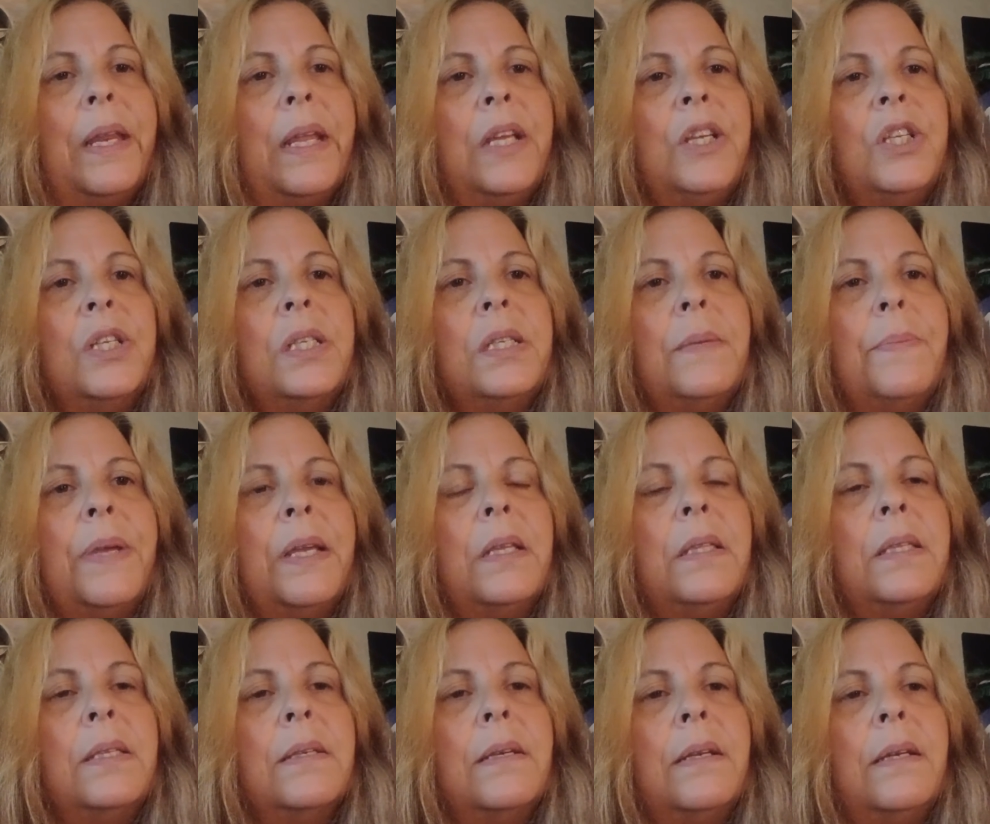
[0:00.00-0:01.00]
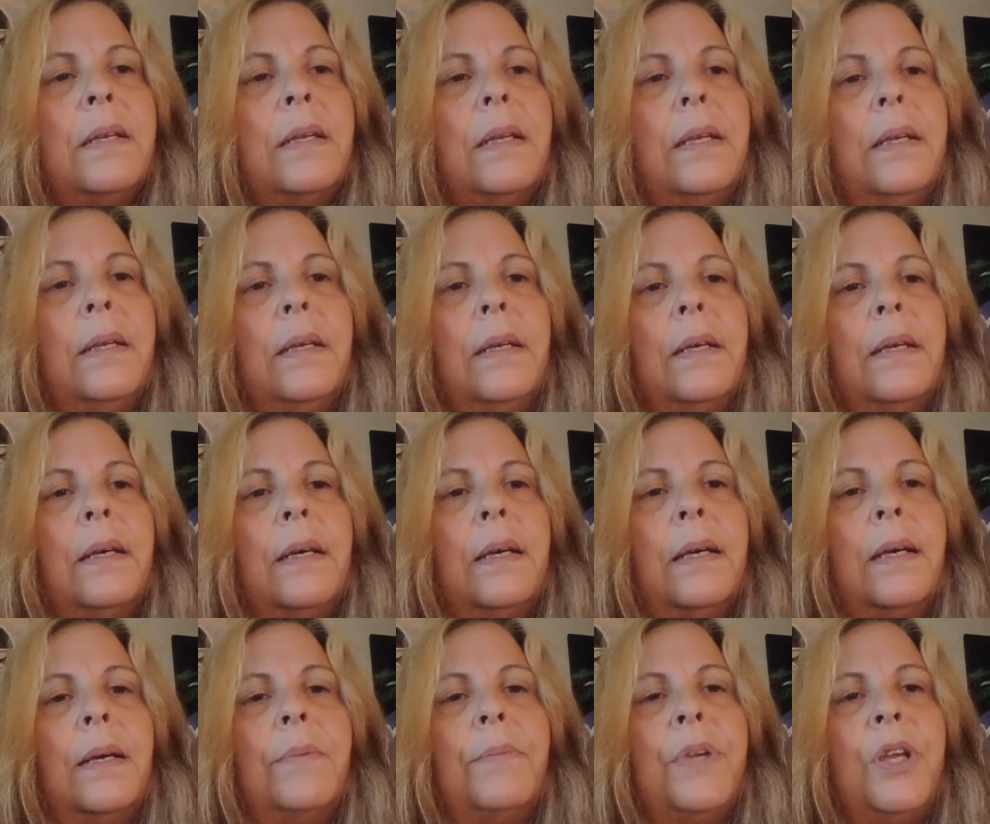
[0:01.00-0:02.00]
It just depends on,
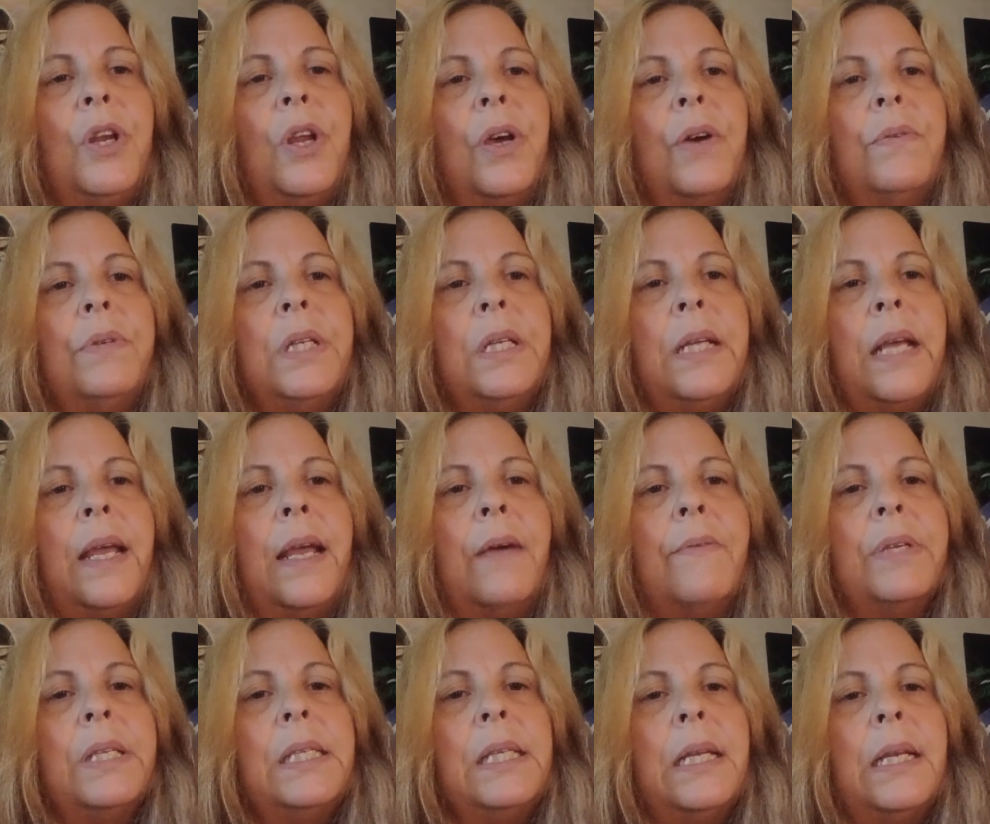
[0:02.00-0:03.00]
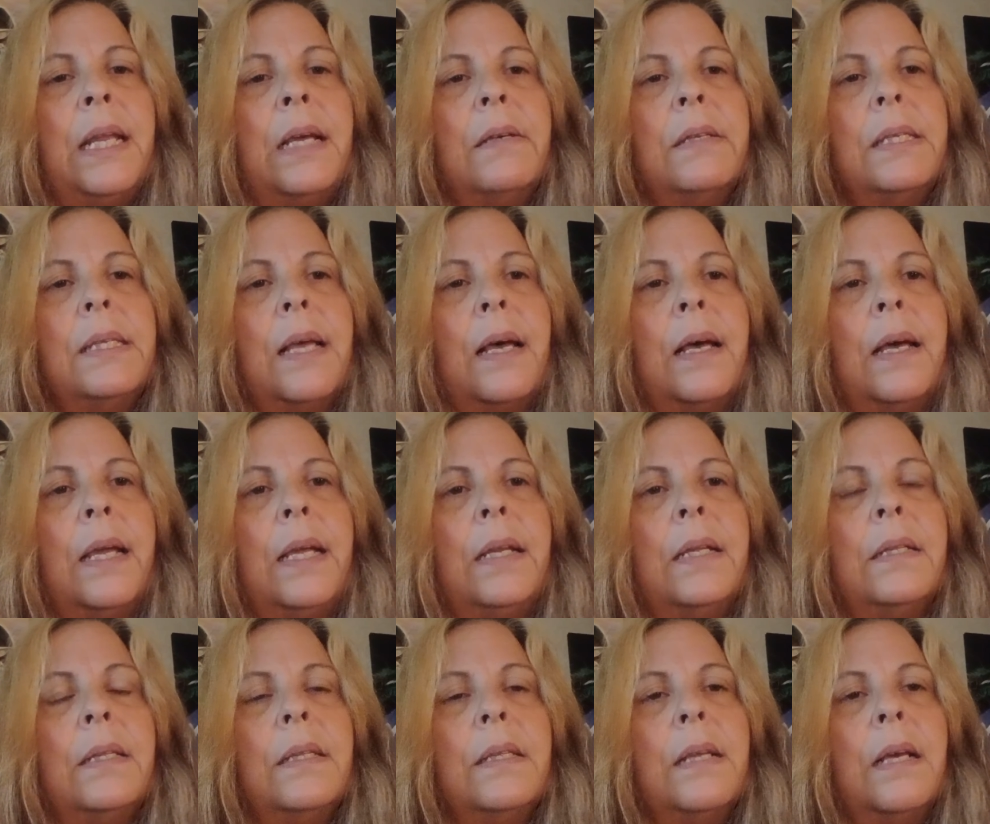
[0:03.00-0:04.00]
today I was sitting outside
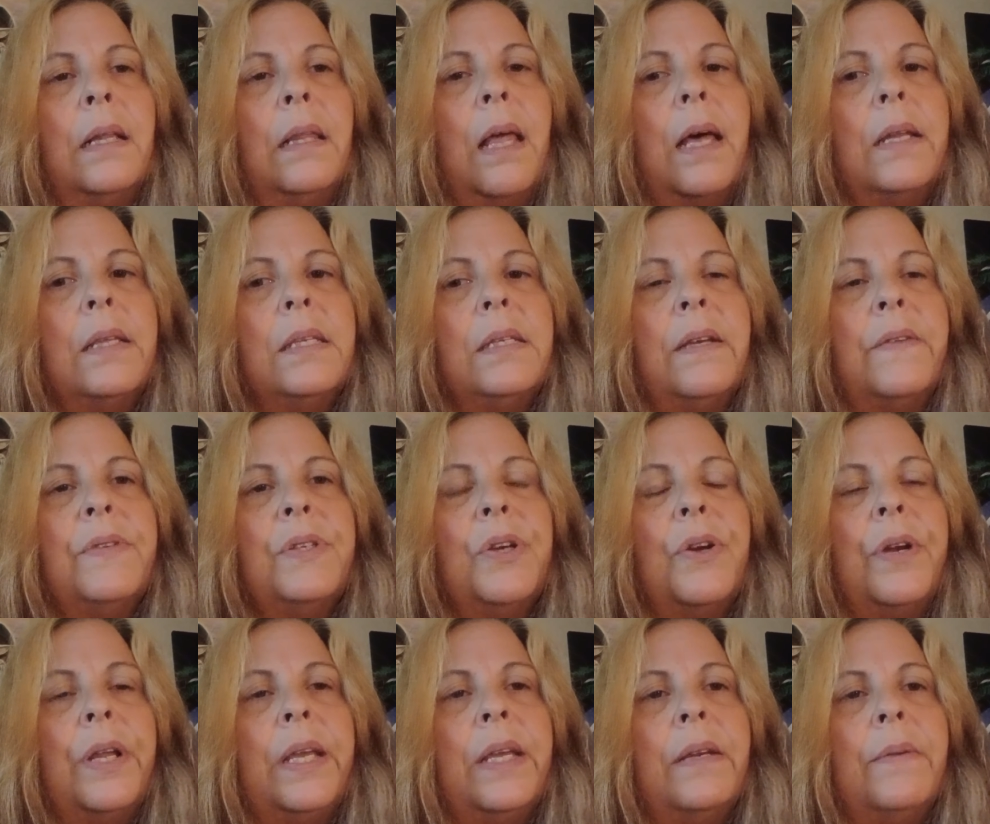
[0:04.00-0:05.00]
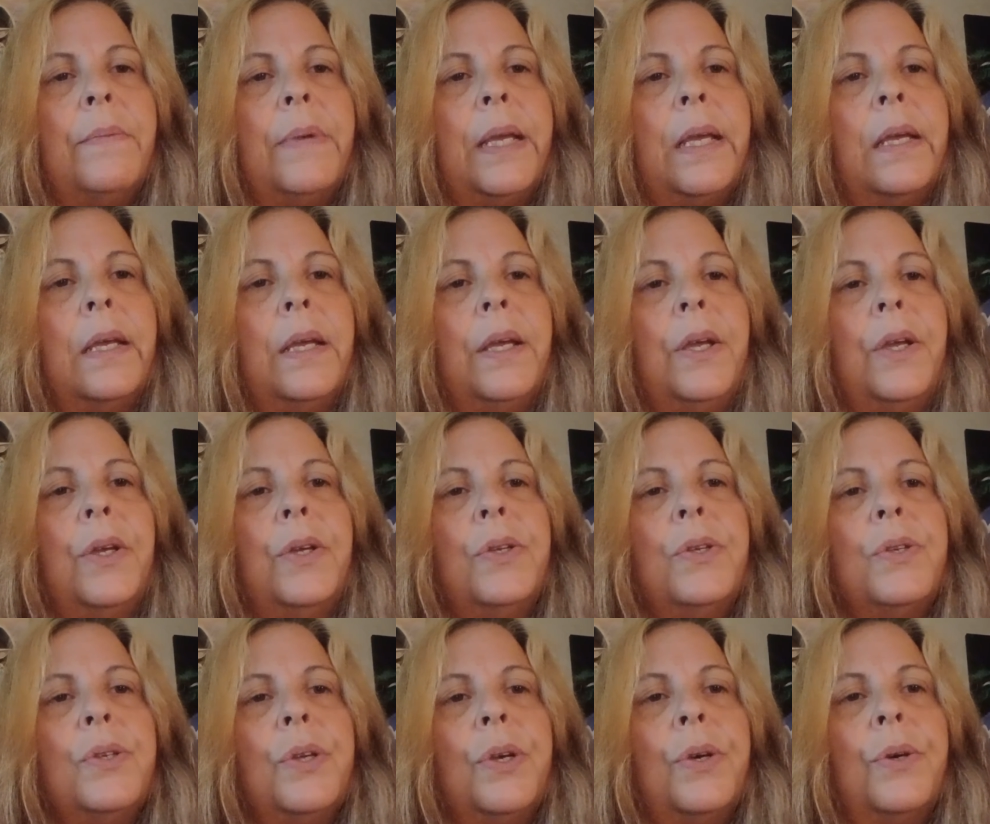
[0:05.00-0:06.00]
and a lot of stuff started hitting me.
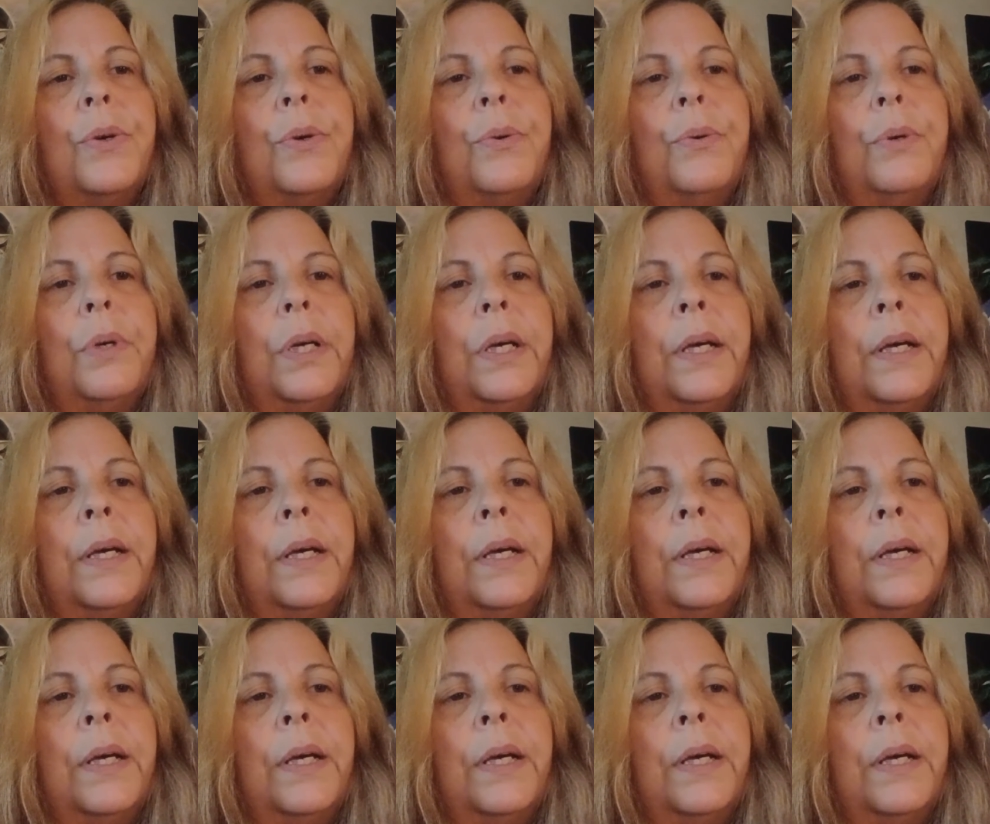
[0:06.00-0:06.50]
So,